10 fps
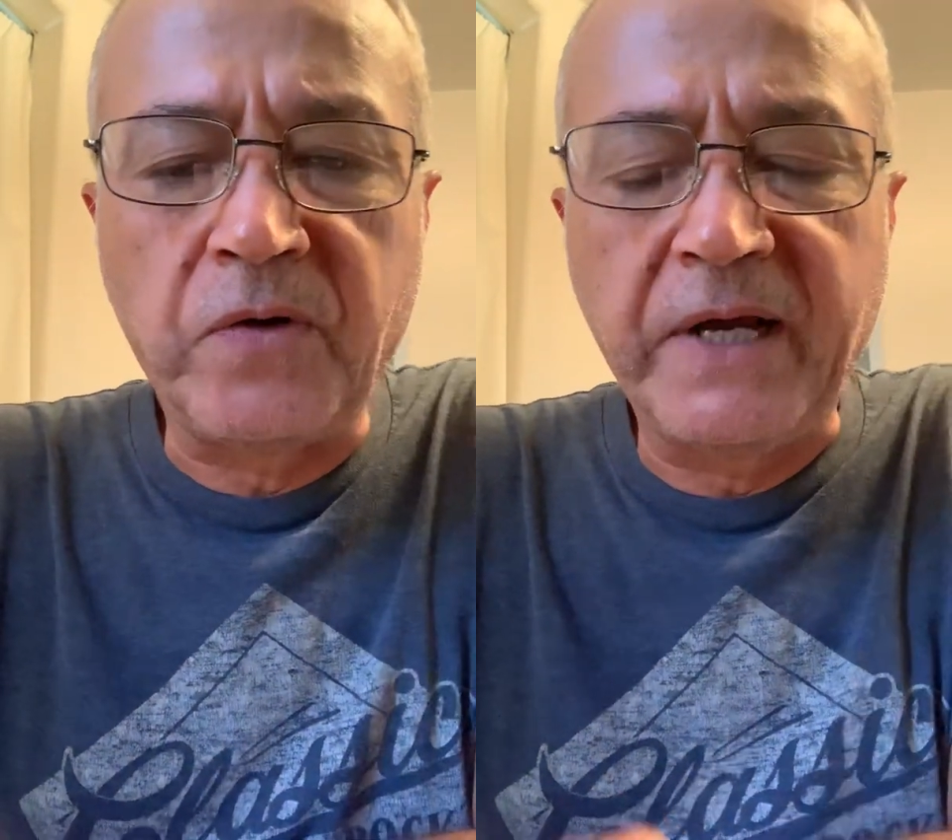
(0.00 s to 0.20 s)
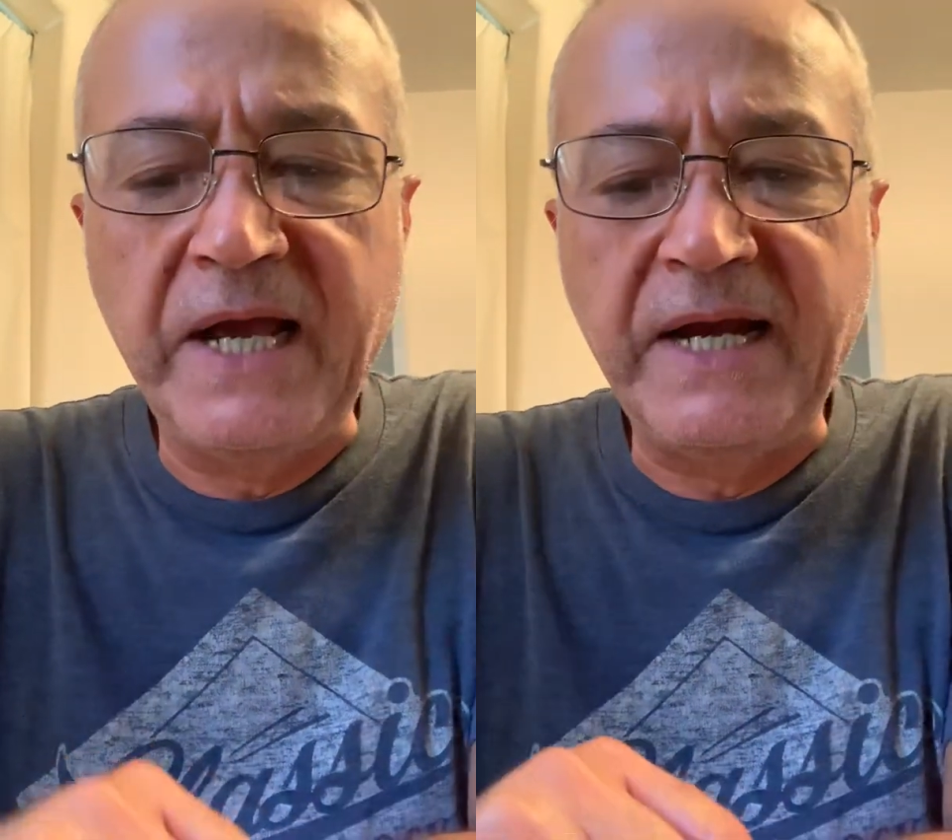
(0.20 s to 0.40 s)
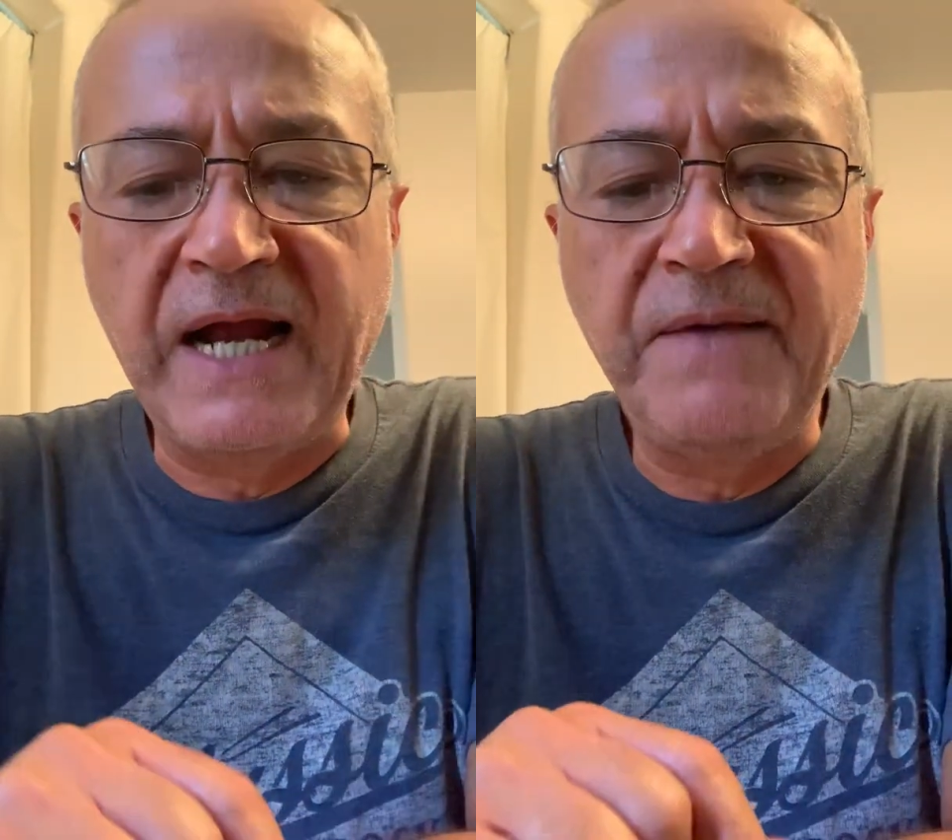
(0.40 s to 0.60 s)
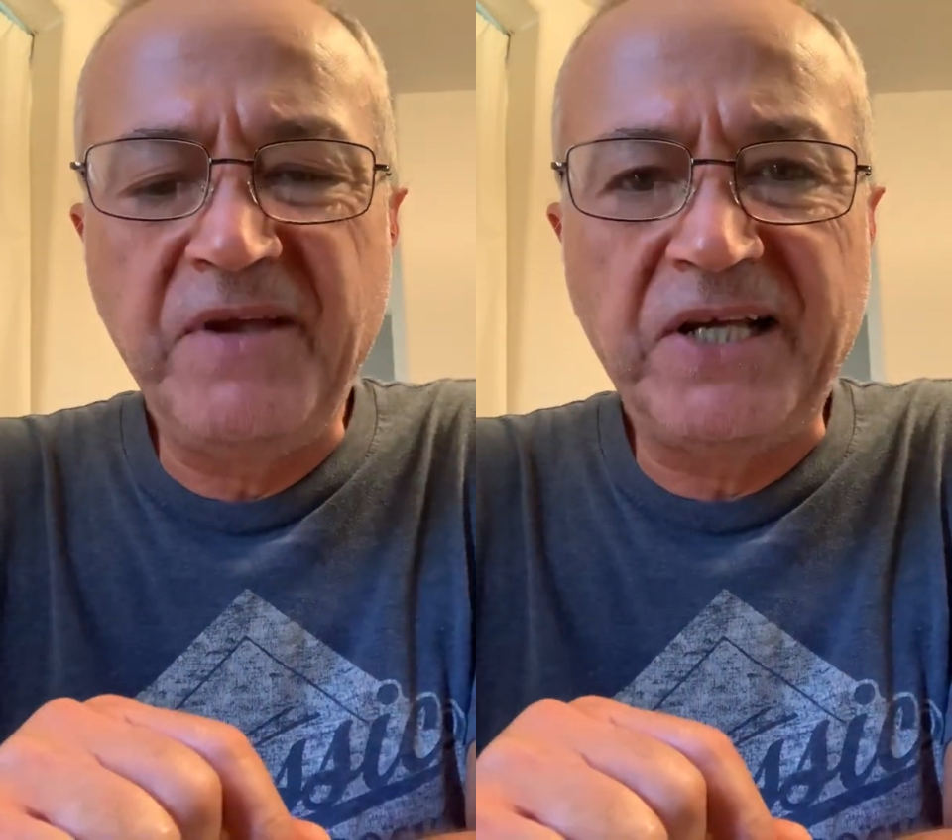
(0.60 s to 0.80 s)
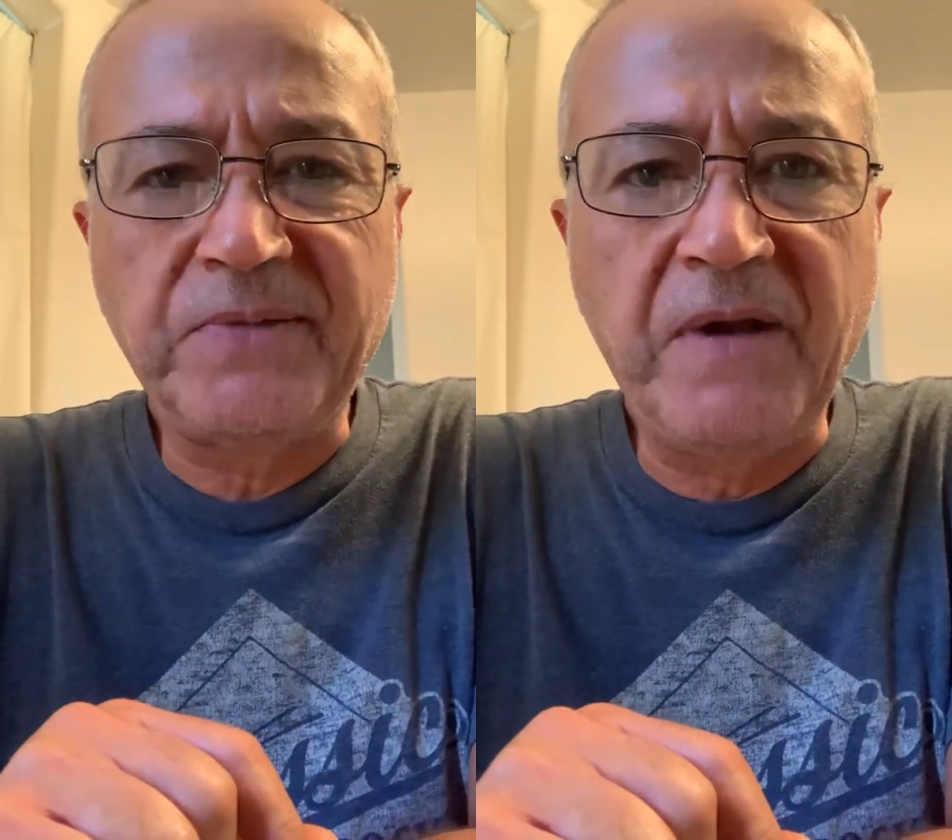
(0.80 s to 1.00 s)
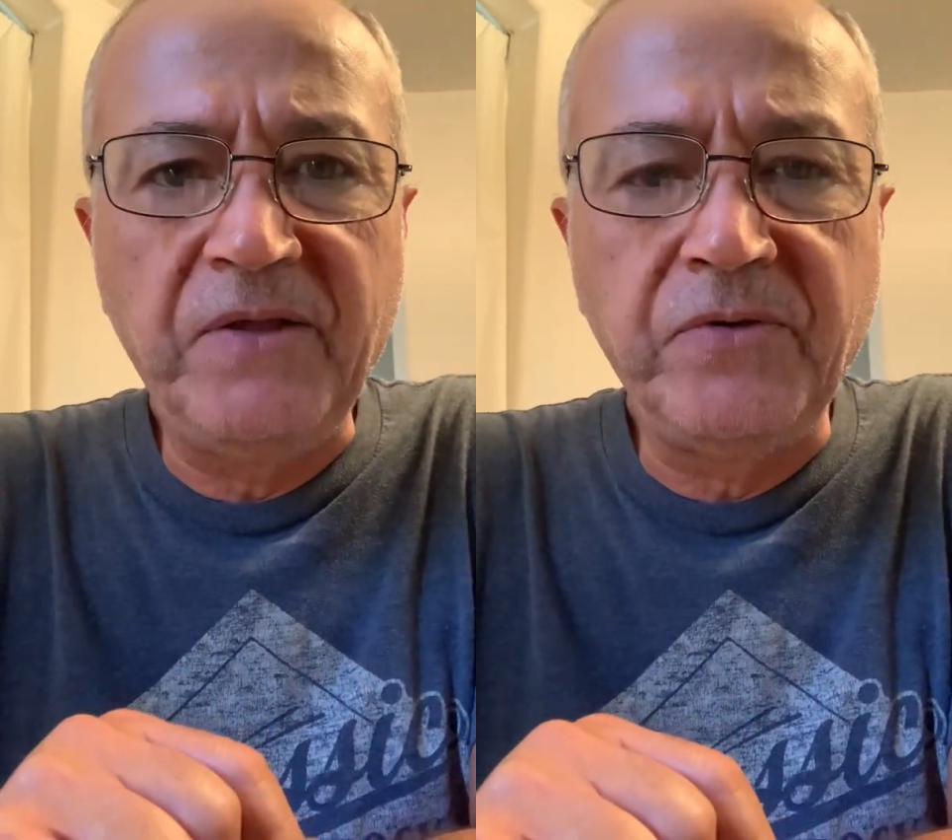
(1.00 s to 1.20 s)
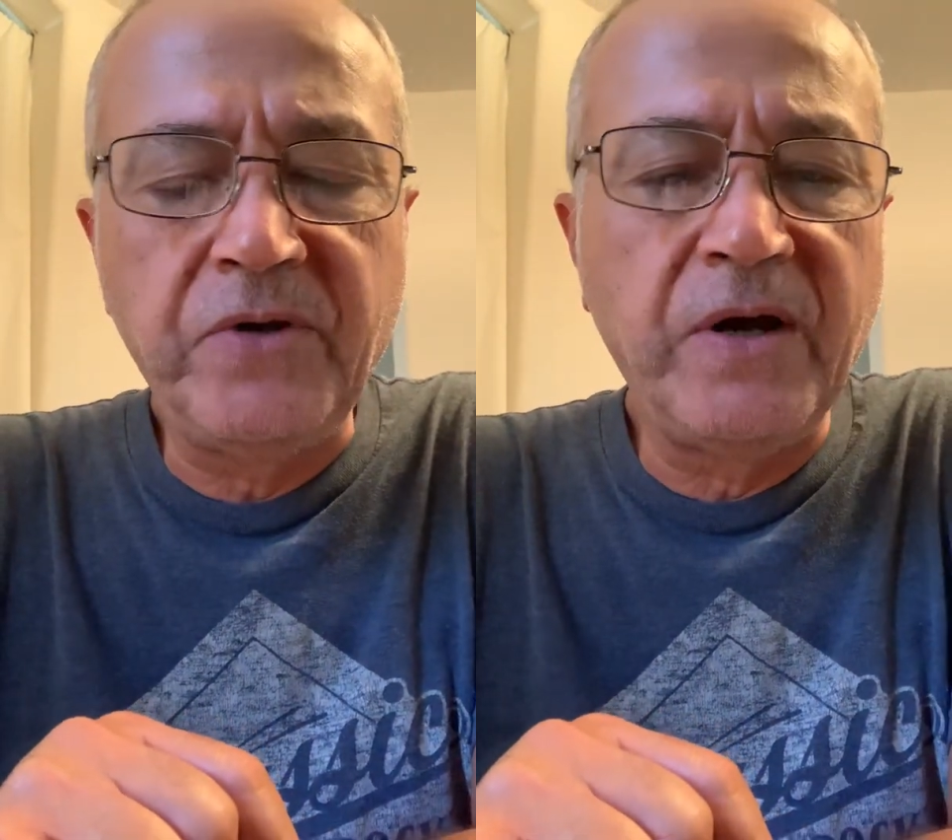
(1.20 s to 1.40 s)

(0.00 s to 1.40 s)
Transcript: Okay, now let me explain to you.